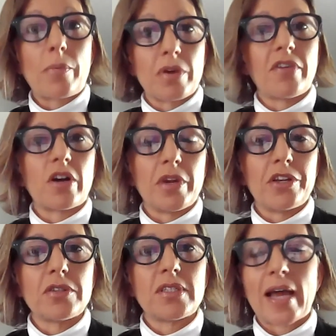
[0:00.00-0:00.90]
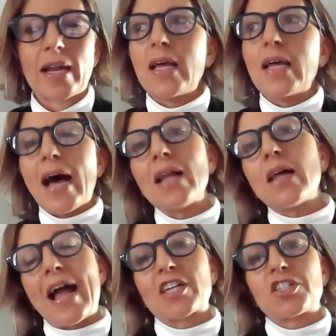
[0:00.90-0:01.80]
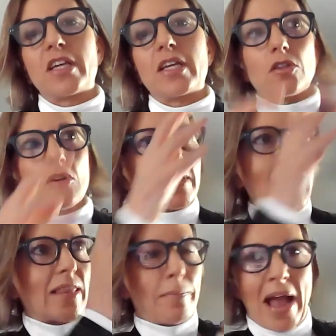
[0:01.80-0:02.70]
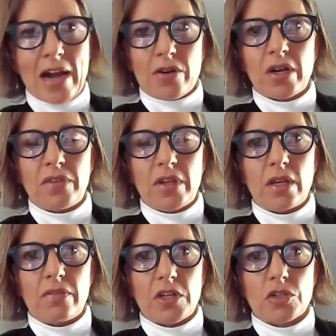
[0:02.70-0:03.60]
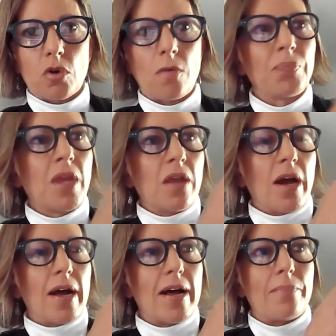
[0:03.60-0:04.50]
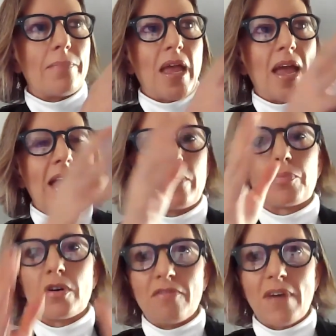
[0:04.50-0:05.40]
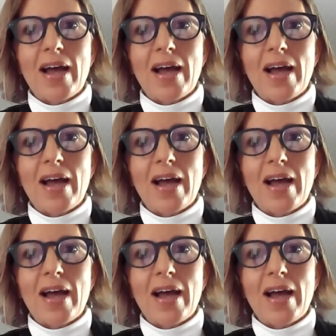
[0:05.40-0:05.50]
And so we're not necessarily expecting our caregivers to know all the education behind all of these diseases.